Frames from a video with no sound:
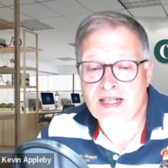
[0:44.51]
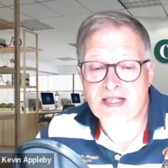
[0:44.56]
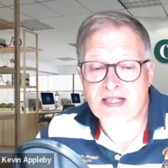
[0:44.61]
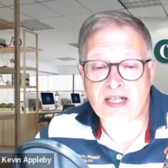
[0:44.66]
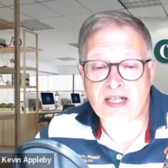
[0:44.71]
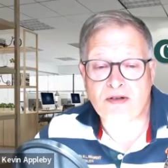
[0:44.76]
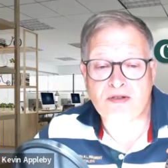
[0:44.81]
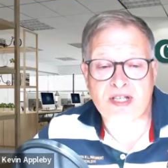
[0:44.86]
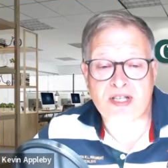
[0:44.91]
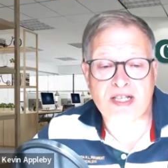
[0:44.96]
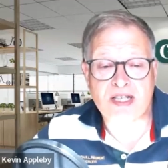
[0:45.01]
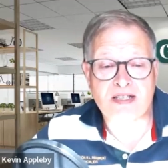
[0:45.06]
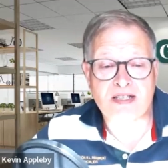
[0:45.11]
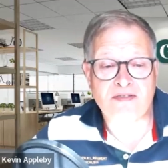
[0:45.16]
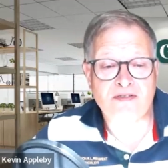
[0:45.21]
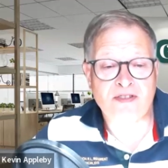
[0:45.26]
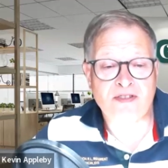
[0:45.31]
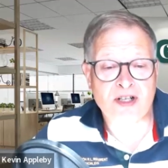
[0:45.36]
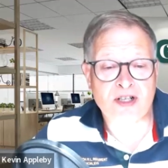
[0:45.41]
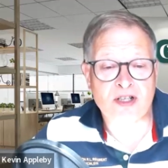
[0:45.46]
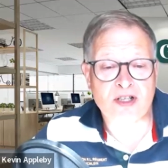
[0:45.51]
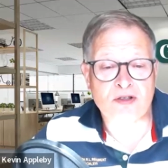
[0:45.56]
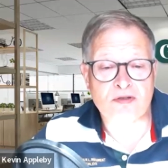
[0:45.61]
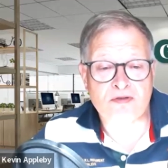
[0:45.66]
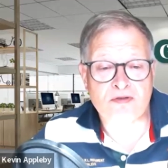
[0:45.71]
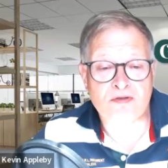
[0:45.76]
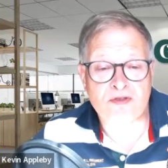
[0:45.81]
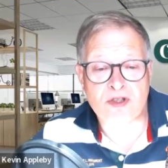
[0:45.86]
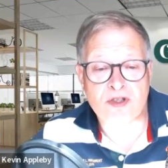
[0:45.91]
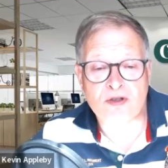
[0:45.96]
So there's a very good
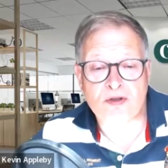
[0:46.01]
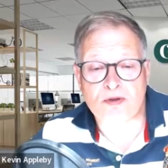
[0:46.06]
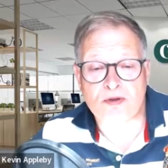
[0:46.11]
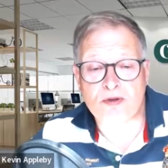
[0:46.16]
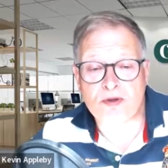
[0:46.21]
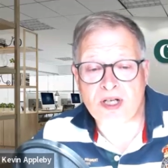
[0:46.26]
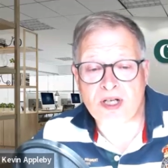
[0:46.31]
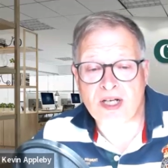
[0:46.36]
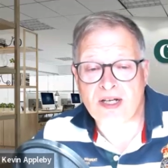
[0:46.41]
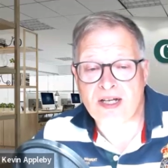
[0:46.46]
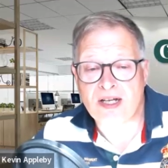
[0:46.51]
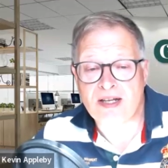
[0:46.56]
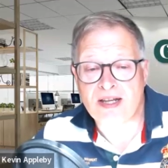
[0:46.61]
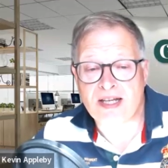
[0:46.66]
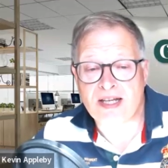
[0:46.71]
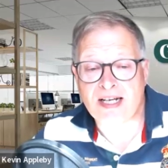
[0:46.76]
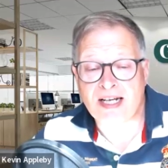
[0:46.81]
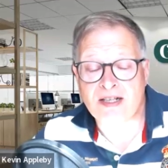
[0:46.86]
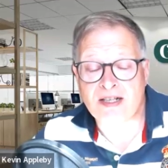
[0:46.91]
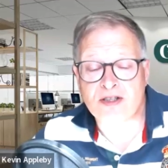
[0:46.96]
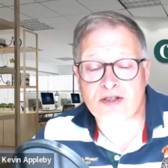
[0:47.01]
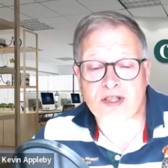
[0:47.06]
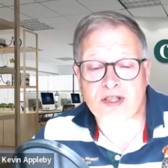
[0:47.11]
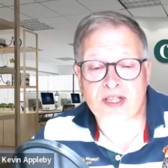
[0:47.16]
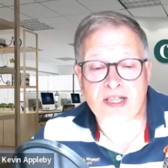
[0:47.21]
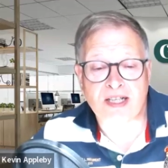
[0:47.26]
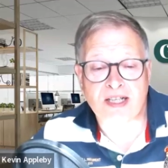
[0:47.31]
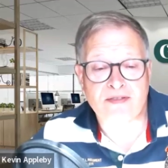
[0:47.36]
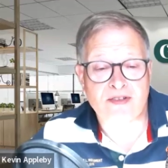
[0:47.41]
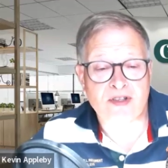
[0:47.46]
view that Andrew
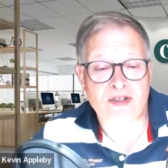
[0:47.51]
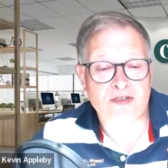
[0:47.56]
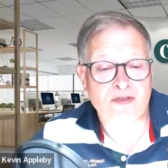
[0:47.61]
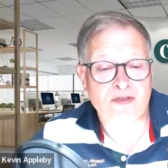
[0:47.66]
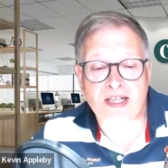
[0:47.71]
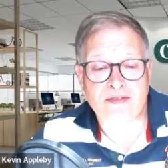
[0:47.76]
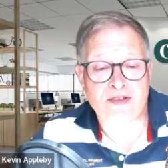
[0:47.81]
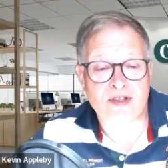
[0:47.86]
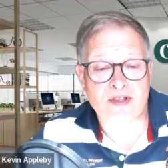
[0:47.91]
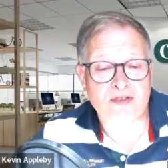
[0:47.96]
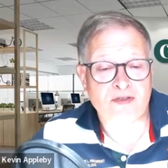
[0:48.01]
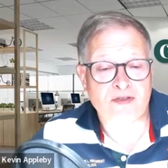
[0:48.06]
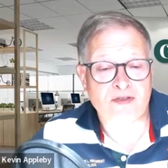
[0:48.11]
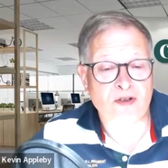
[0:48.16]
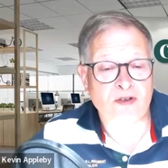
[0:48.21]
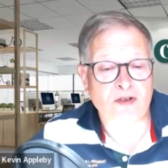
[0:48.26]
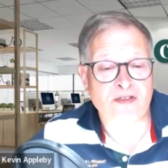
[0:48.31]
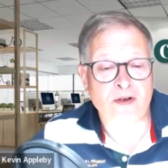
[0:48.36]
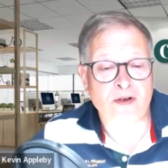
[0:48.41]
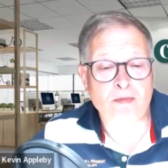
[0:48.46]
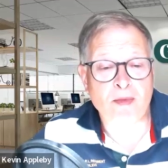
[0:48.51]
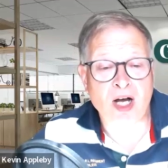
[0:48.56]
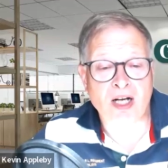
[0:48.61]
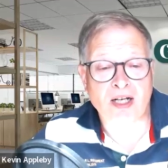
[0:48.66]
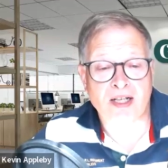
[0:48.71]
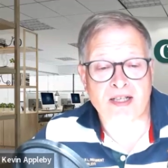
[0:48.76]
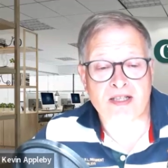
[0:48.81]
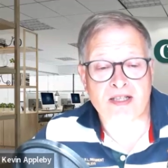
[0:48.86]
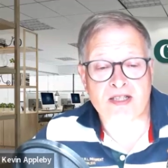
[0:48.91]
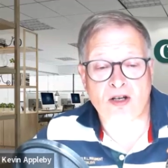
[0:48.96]
can give us for
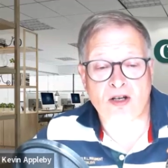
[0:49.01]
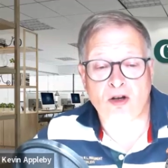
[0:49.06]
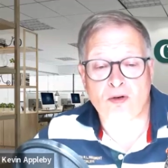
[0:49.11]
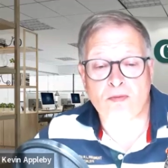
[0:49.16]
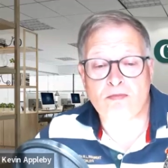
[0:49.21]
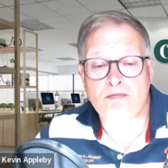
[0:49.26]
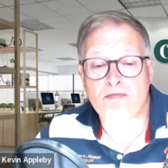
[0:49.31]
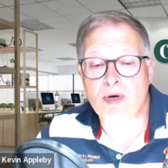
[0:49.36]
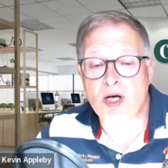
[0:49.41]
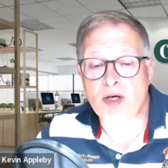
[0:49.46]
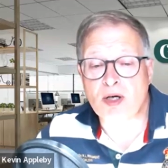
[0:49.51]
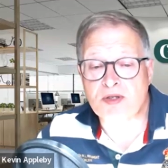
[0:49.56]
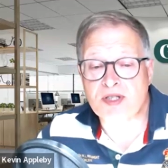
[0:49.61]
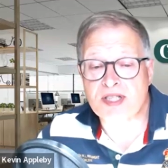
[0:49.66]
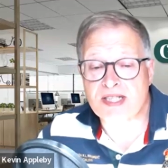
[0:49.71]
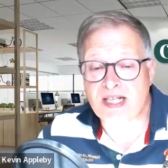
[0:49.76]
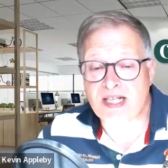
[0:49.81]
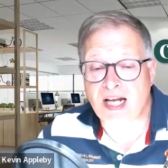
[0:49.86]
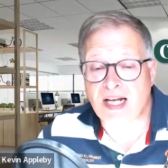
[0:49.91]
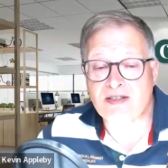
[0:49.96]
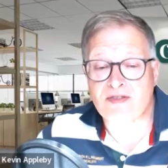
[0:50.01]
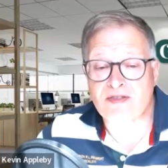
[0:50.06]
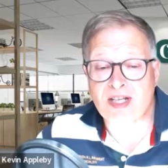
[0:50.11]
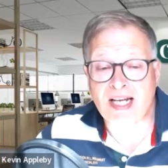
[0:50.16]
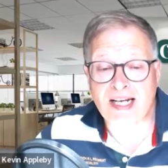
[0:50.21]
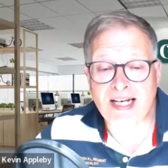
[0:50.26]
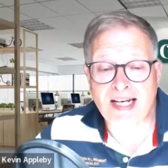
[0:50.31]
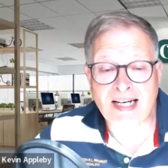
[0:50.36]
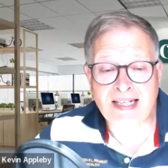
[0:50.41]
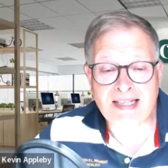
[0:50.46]
markets on both sides of
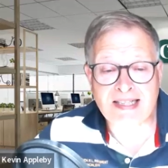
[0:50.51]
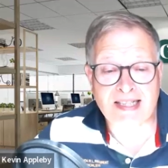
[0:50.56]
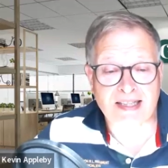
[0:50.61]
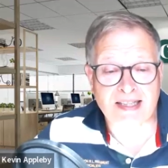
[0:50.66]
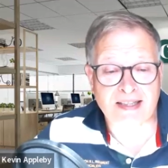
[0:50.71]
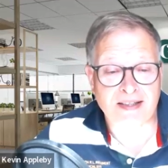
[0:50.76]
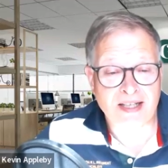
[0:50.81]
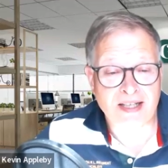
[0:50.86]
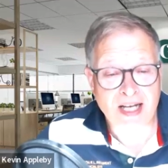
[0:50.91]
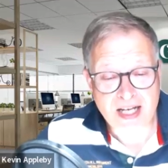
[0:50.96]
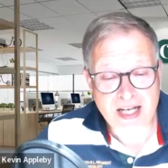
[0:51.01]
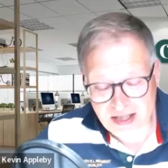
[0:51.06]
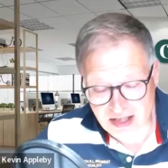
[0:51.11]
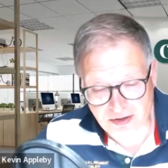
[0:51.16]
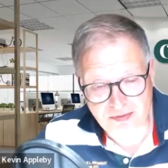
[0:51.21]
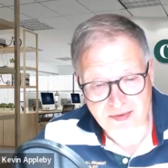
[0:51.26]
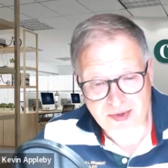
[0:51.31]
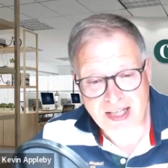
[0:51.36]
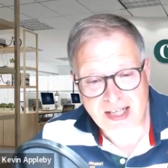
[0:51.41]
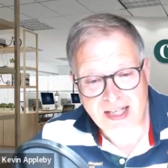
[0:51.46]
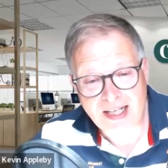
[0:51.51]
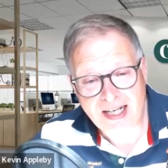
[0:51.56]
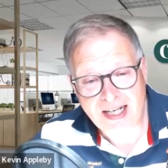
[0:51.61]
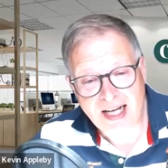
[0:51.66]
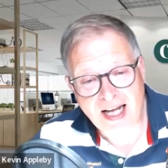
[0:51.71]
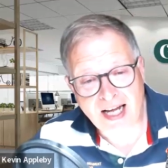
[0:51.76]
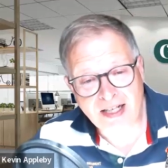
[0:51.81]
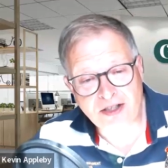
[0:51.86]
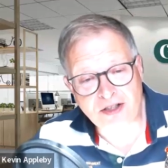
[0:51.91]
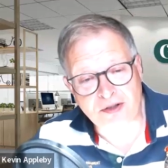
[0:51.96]
the Atlantic. So
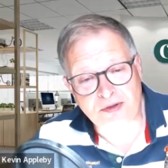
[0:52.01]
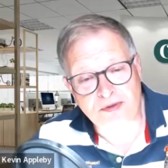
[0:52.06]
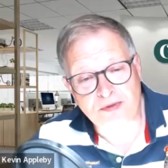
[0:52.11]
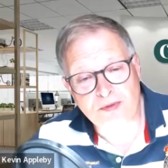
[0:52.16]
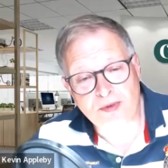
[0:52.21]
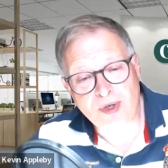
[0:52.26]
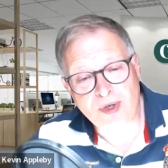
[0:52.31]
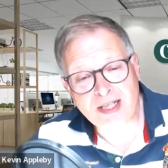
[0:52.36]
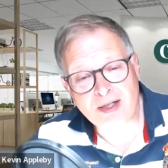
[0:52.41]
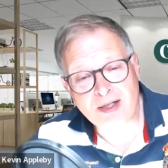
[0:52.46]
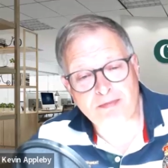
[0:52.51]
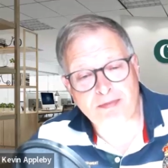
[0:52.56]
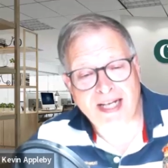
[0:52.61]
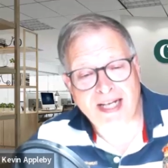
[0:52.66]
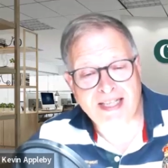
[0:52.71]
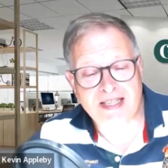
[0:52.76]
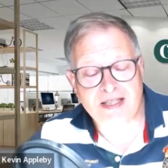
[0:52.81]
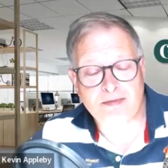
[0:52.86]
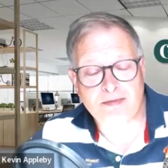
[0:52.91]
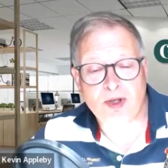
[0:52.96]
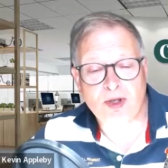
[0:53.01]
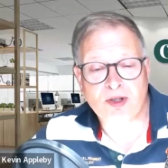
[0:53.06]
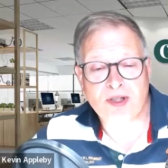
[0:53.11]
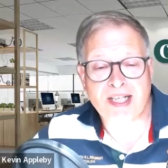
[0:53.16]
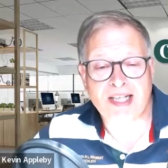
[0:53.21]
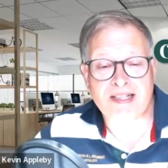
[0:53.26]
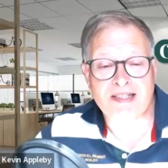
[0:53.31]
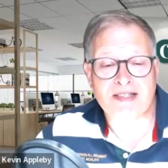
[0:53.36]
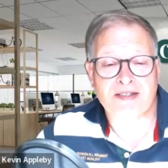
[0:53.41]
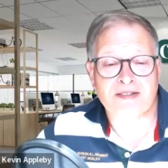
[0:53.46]
Andrew, welcome back to the
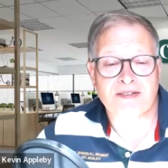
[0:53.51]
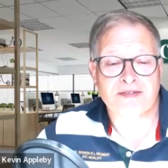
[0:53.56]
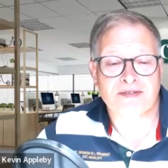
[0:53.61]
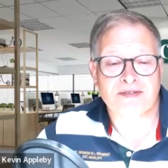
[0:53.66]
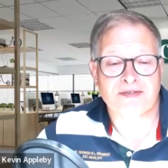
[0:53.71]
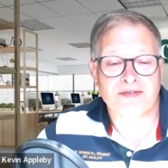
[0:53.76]
podcast.